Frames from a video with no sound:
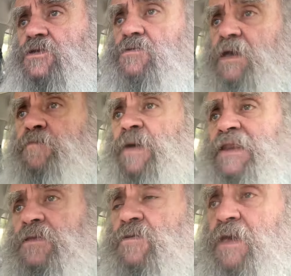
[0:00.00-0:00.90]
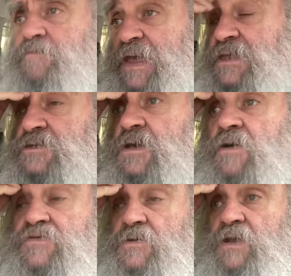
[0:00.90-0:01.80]
You get pennies
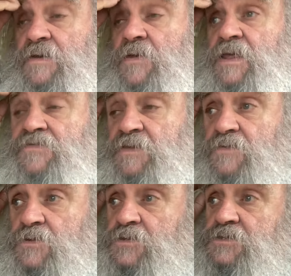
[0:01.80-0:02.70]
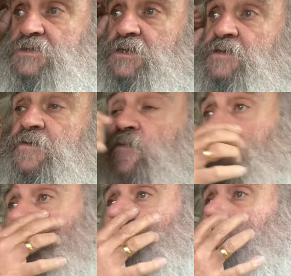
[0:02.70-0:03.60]
off. So I'll have to have a look to see
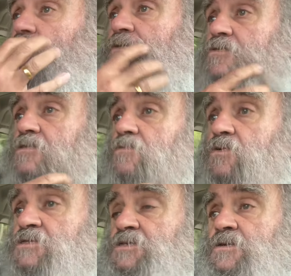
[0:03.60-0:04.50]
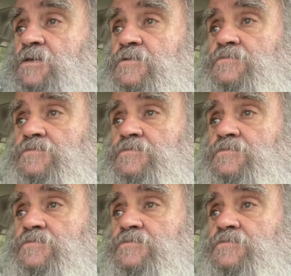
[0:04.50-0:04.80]
what it's like.